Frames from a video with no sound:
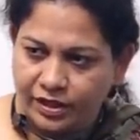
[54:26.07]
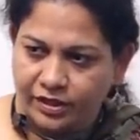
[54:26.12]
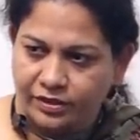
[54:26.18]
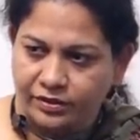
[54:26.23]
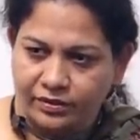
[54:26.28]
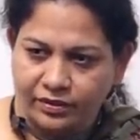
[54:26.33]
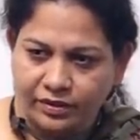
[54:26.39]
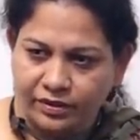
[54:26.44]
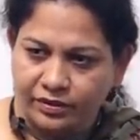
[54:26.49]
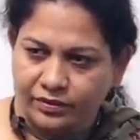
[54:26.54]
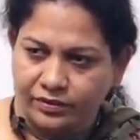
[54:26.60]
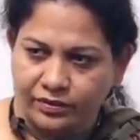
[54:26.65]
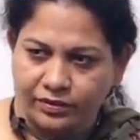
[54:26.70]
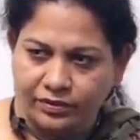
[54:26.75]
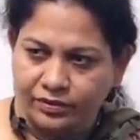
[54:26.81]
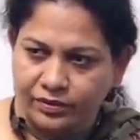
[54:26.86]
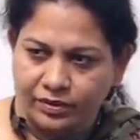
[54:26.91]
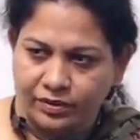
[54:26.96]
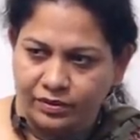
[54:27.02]
I told you,
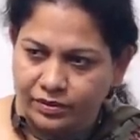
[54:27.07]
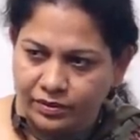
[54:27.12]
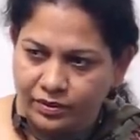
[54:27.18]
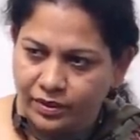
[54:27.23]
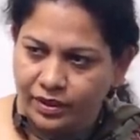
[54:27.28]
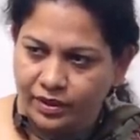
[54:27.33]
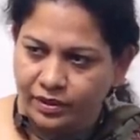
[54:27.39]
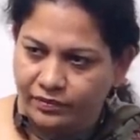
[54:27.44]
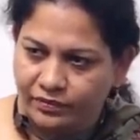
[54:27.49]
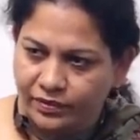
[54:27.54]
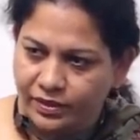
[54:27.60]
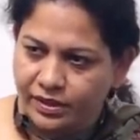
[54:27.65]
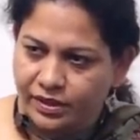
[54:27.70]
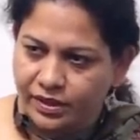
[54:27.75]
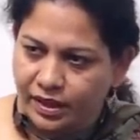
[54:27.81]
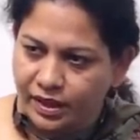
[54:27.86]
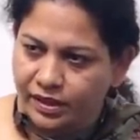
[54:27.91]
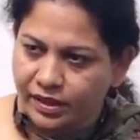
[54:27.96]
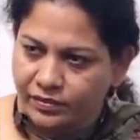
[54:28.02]
you don't know in the first
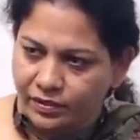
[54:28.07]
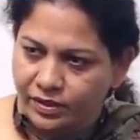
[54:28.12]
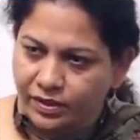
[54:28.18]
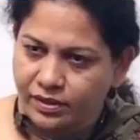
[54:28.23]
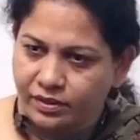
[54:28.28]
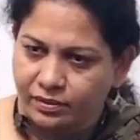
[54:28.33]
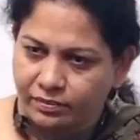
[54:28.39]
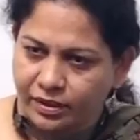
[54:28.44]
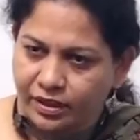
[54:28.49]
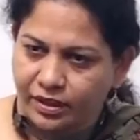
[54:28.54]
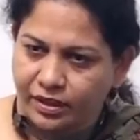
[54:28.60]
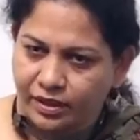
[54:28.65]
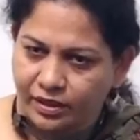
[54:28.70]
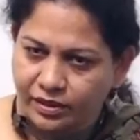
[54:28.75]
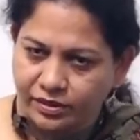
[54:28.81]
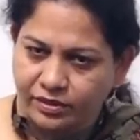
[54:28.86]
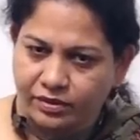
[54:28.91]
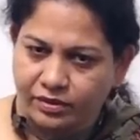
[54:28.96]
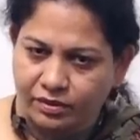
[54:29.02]
class what is the meaning
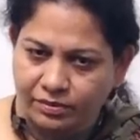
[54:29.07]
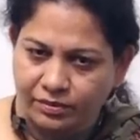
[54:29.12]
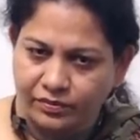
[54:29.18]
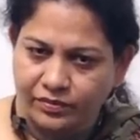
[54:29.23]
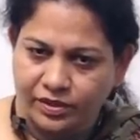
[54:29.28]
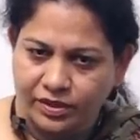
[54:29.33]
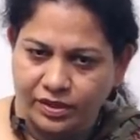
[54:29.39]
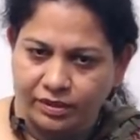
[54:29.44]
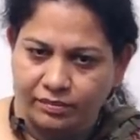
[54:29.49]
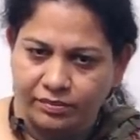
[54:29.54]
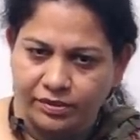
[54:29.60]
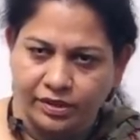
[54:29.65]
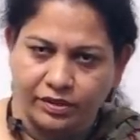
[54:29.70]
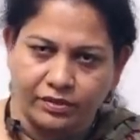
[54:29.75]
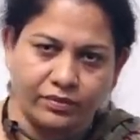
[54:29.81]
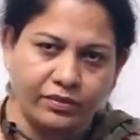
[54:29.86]
and scope of the subject.